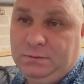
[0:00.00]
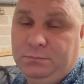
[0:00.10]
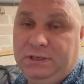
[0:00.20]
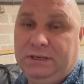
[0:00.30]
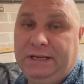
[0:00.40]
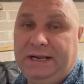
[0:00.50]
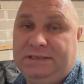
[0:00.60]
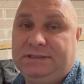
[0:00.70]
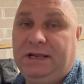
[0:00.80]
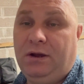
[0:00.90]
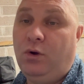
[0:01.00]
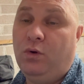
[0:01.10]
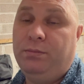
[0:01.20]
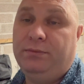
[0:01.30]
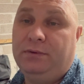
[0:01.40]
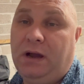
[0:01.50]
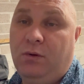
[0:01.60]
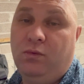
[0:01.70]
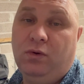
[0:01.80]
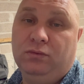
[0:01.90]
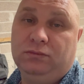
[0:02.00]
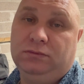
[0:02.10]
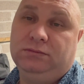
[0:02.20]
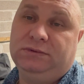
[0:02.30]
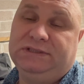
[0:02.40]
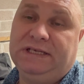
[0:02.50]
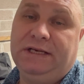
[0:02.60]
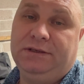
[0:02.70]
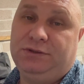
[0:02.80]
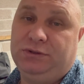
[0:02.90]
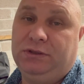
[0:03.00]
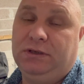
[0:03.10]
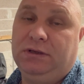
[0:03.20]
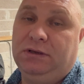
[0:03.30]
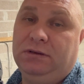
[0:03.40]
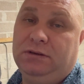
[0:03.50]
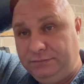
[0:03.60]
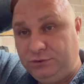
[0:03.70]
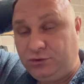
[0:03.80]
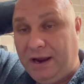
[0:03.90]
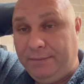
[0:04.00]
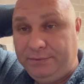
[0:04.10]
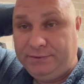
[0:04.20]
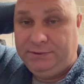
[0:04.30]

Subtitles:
But like I said, I hope I won't sell it to the scrap.